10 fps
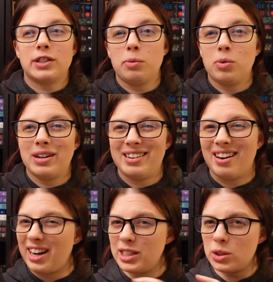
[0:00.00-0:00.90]
someone in
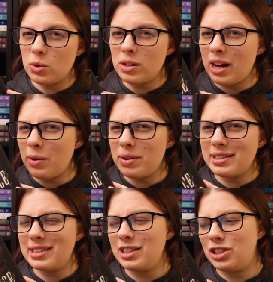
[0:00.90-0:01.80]
high school, I want
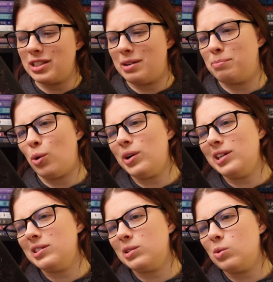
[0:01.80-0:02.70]
to say. She's at a
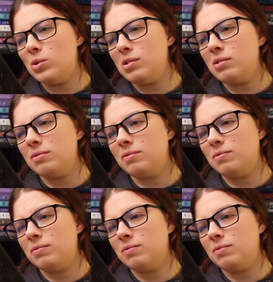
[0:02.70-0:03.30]
boarding school.